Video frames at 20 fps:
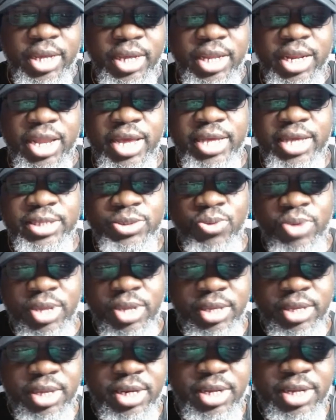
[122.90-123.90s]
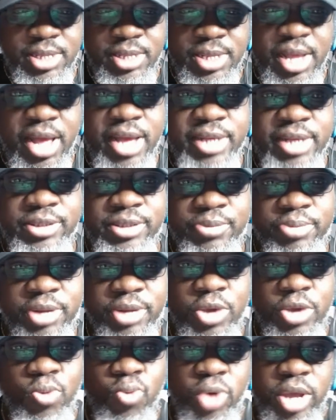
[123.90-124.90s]
class, we can get these guys to
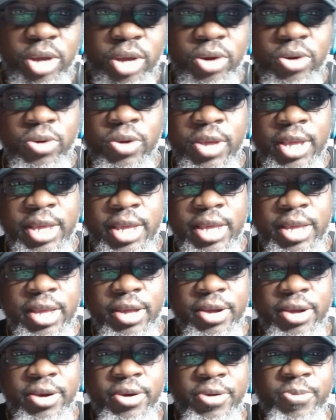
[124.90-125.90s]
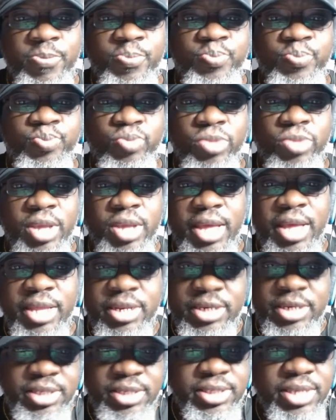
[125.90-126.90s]
play well.
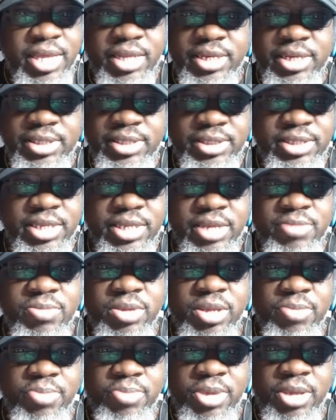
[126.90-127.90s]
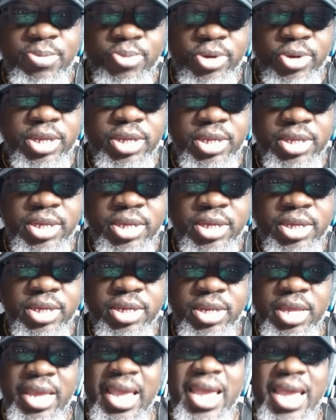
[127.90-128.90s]
This team can be pretty
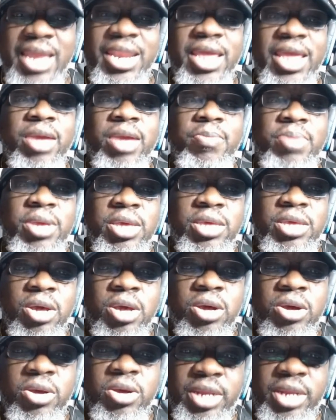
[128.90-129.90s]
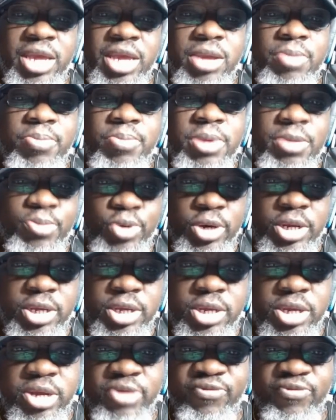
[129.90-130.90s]
good, and they can be young, and they can be pretty
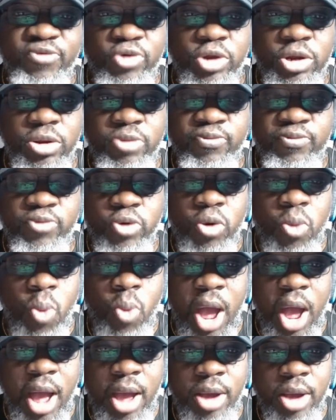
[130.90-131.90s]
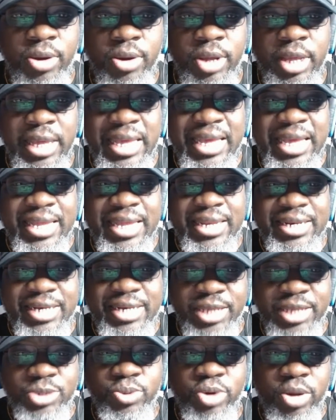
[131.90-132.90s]
good for a while.
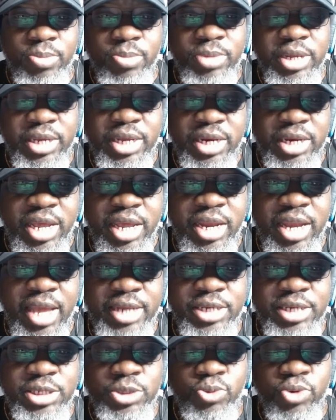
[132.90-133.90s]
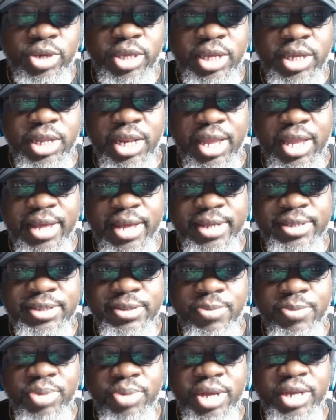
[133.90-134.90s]
That's what I'm looking at this rookie
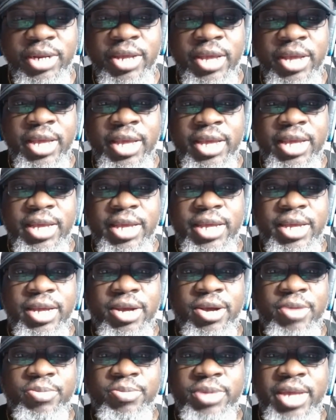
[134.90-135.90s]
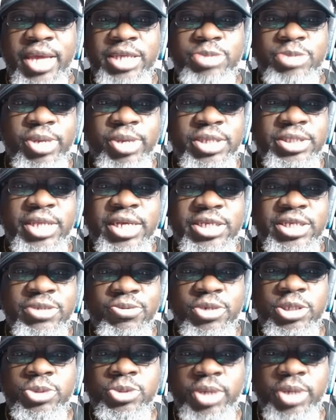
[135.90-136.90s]
class. But the expectation
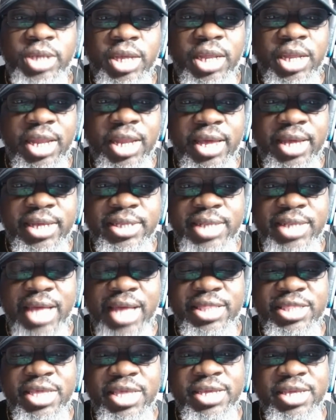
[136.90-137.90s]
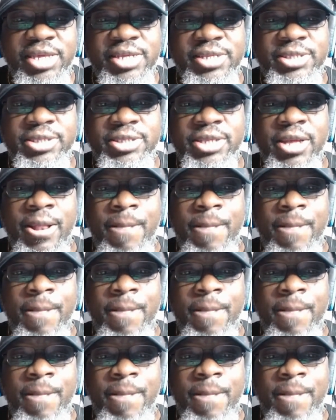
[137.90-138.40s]
with this rookie class, I think, is